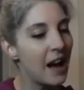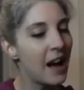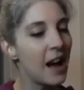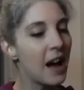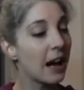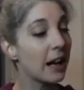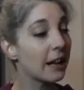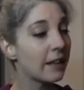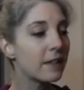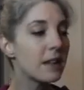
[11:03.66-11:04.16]

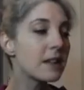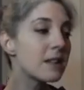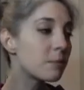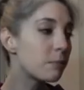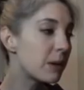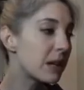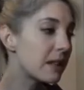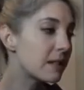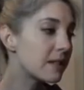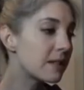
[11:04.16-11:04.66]
I had these
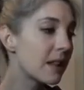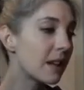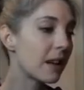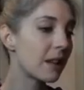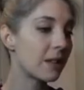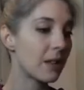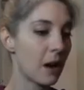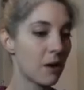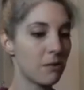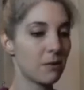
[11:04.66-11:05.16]
beads that I
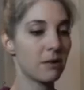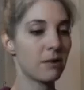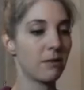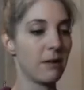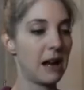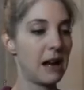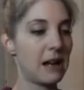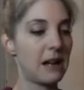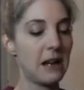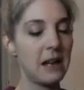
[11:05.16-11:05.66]
thought were
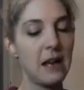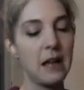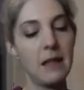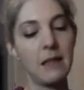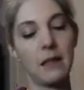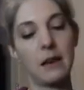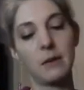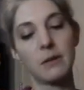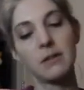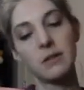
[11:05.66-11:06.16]
great,
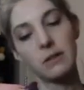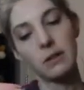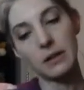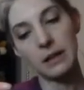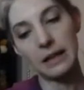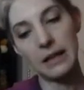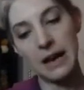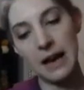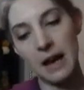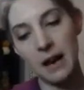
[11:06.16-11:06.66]
and I was
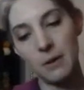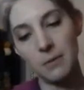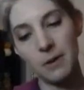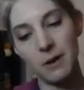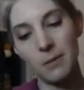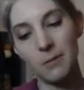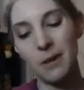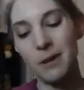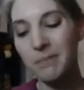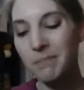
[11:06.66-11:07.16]
looking at them, and
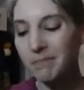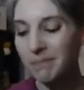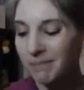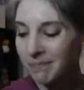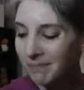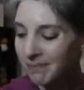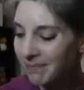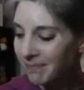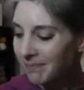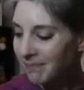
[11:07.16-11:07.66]
I'm like,
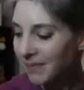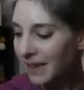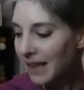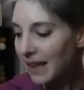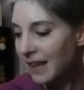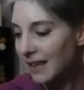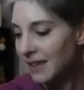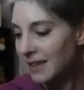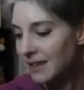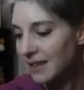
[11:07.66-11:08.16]
they
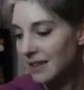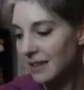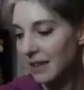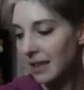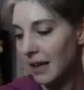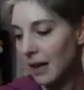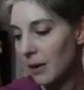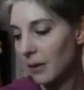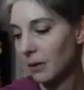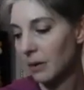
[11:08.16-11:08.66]
kind of
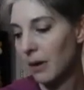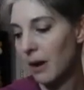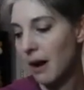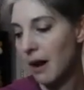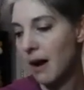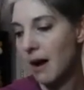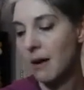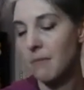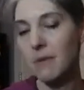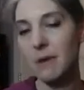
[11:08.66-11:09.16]
stick out a
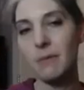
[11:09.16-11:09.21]
lot.